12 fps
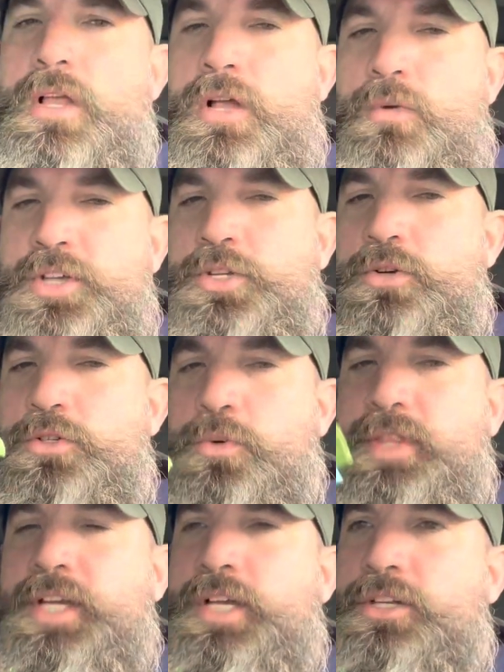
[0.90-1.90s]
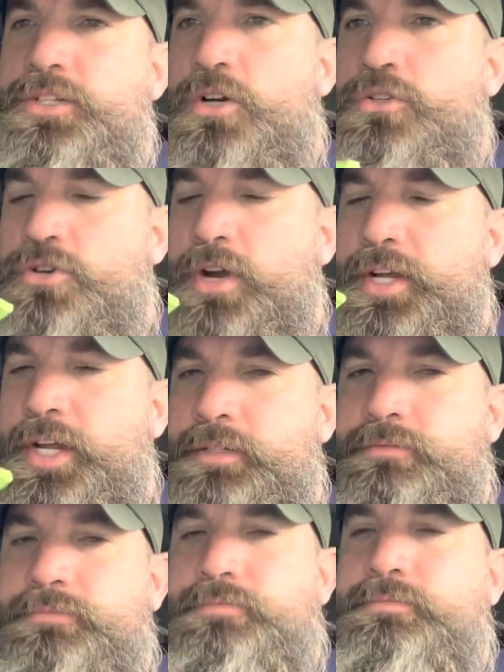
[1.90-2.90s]
whistles within gun dog training.
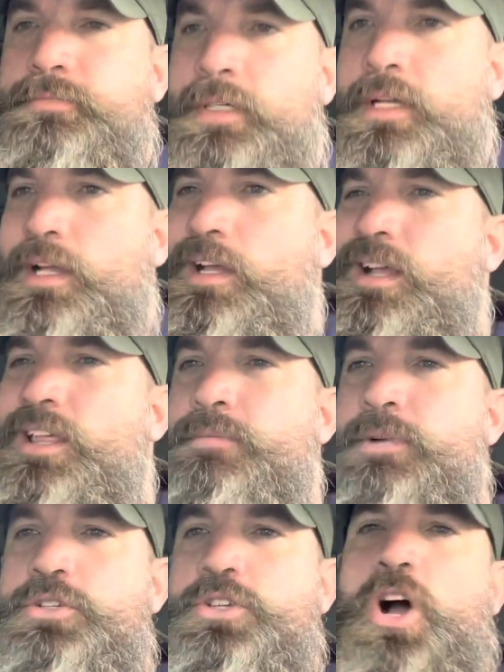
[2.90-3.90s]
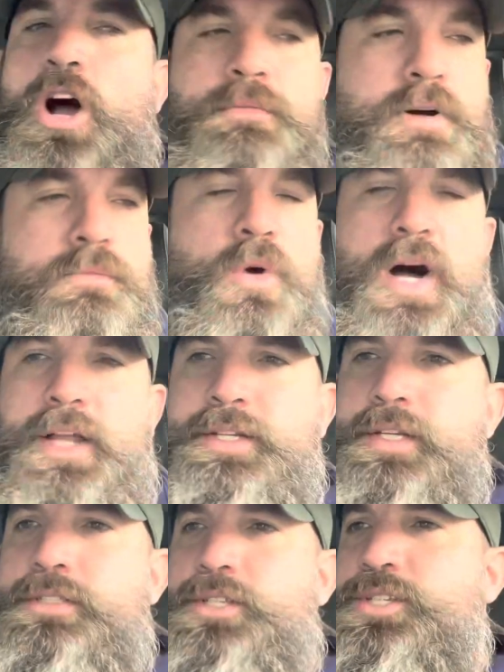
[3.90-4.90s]
The most common
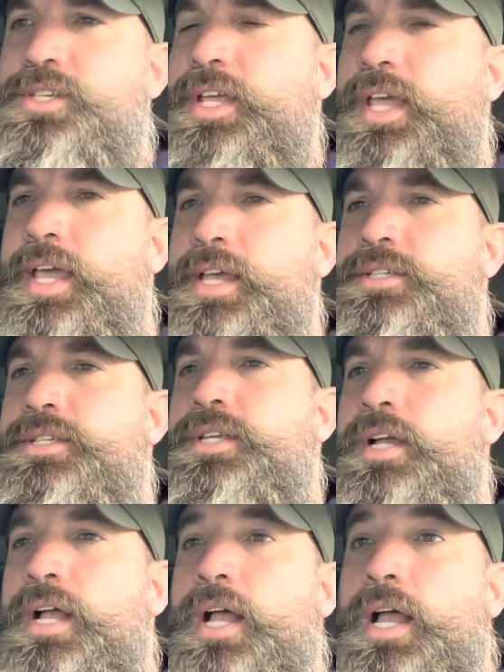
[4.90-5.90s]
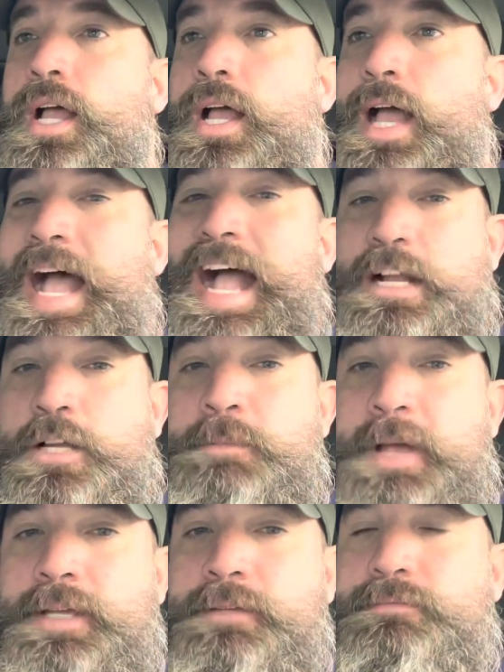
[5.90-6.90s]
ones is
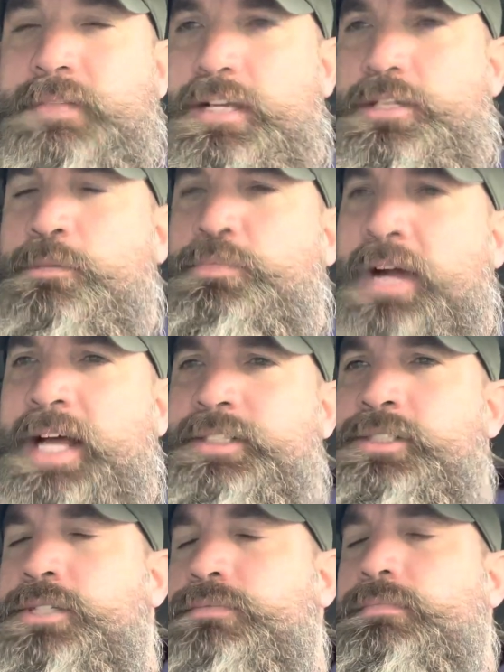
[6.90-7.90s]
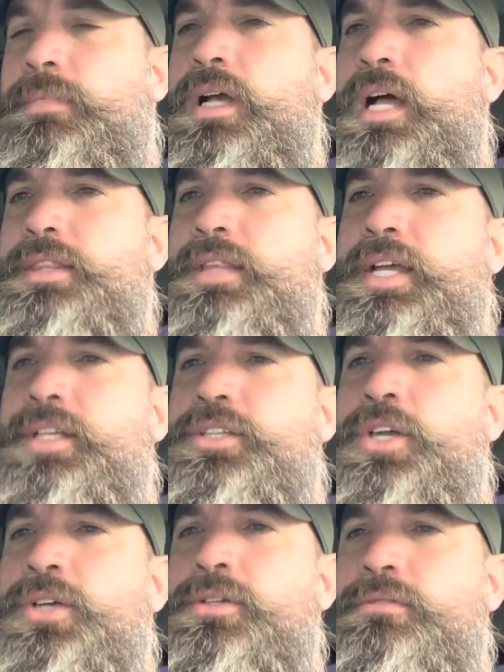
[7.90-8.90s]
Acme, that's the brand, and they
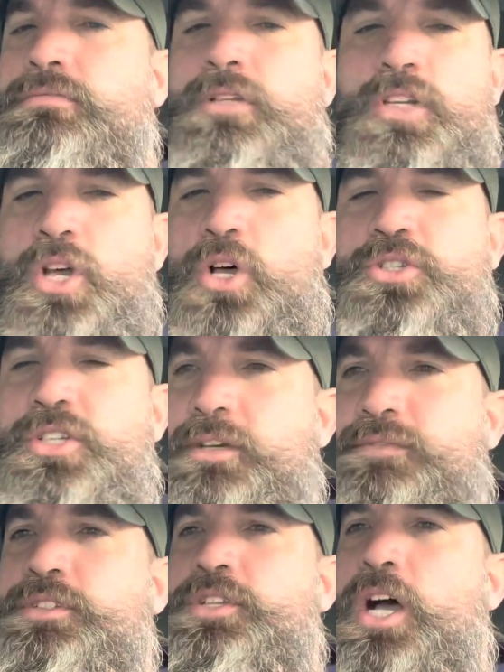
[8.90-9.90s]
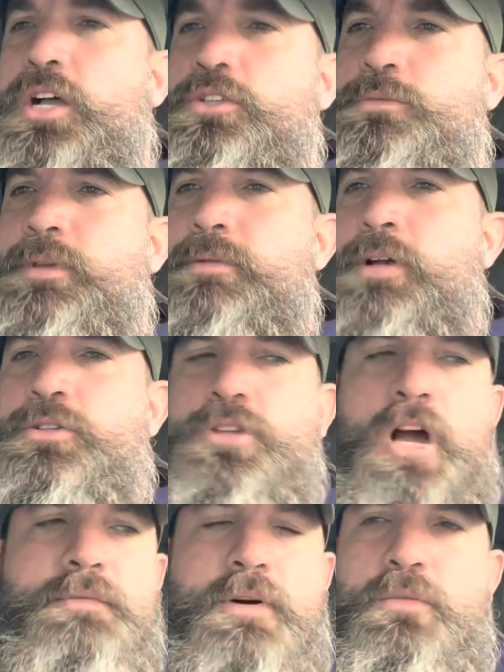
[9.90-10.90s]
do lots of different tones, but the most
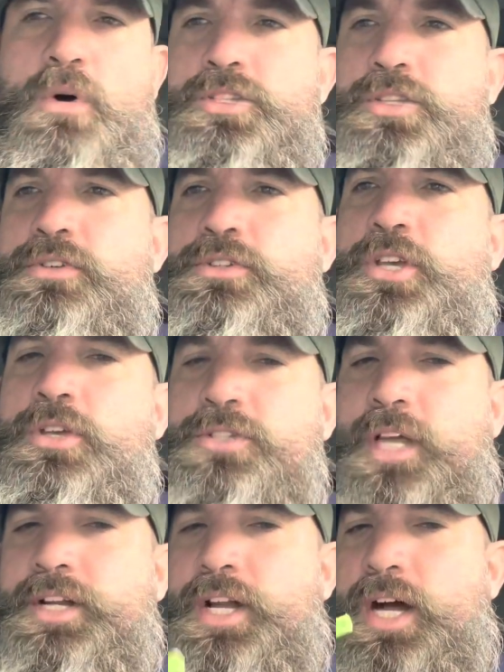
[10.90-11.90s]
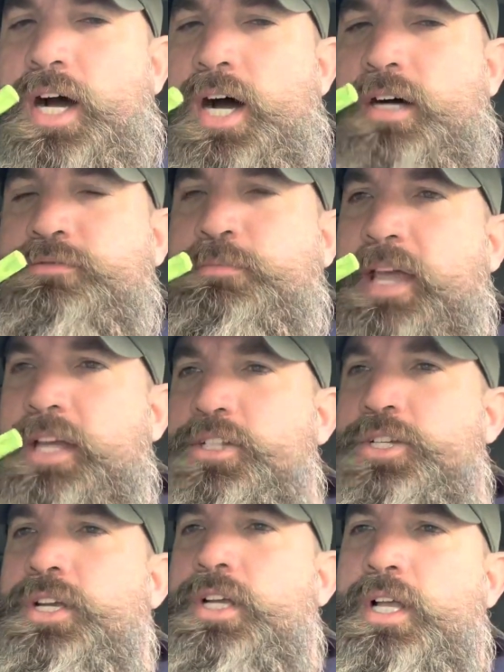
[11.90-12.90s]
common ones are a 210.5
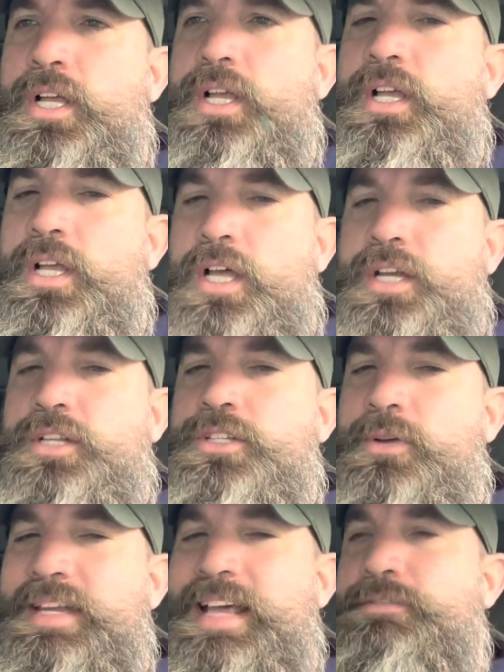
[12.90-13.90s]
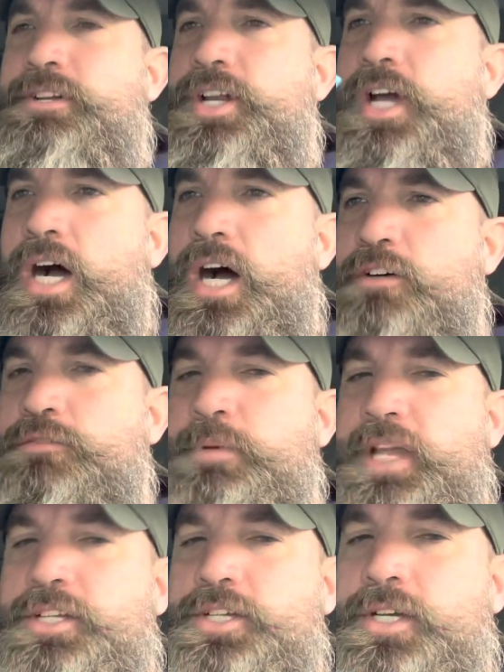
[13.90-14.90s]
pitch and a 211.5
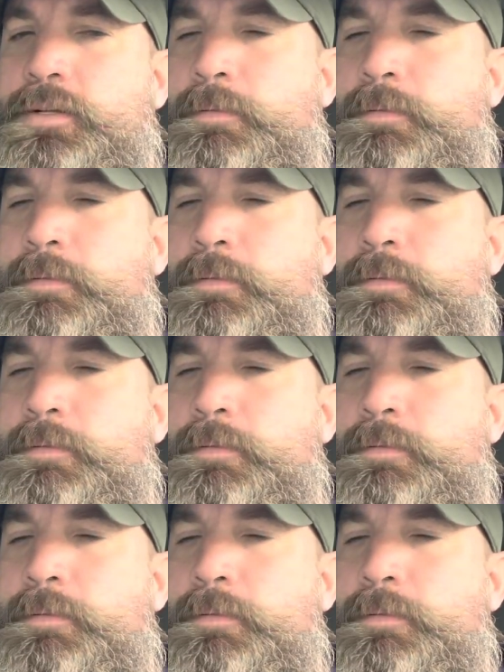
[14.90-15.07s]
pitch.